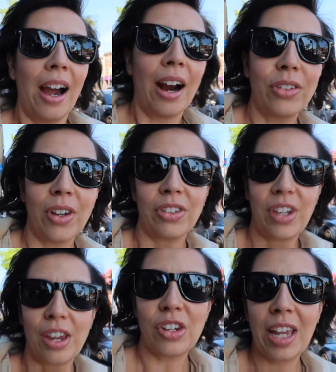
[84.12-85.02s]
are just
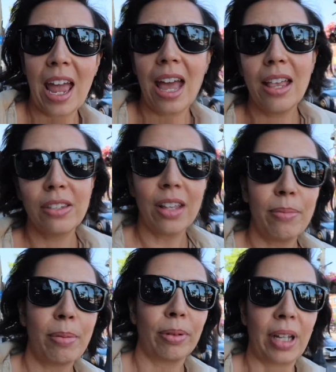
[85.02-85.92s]
changing hands. A lot
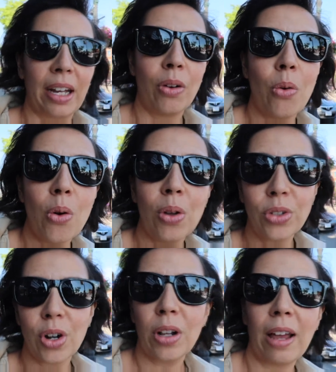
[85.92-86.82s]
of people are getting
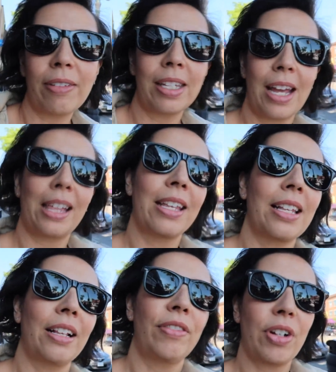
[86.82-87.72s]
older. A lot of the Italians
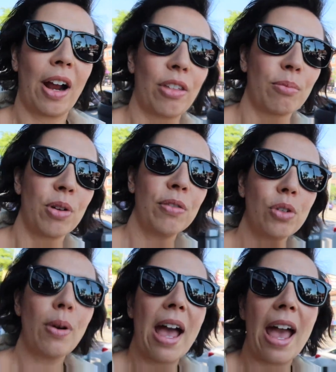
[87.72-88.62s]
that lived here either
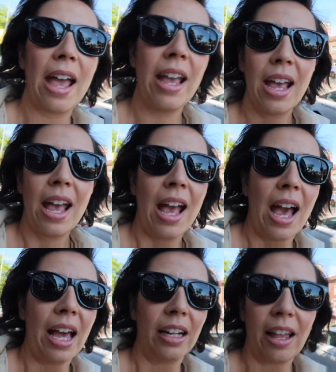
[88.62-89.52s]
moved away,
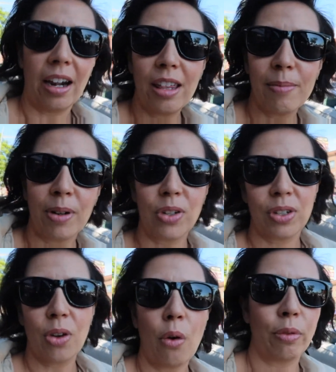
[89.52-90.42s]
and a lot of them are
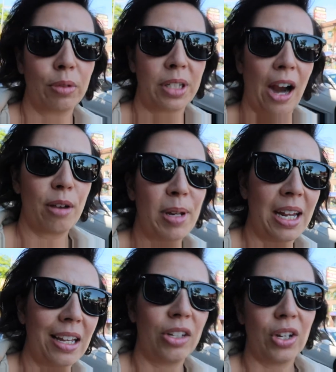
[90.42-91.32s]
just over retirement
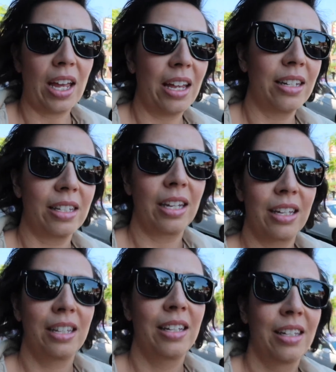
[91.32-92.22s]
age, and
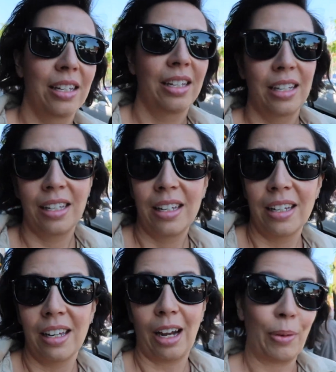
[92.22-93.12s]

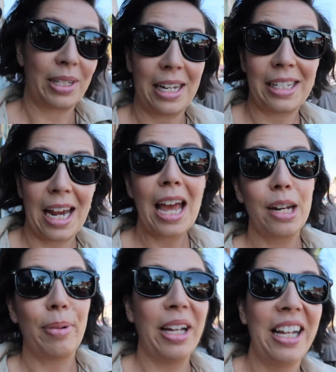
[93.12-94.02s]
I don't want to say
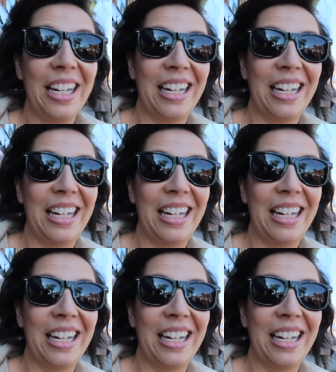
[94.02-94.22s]
dead, but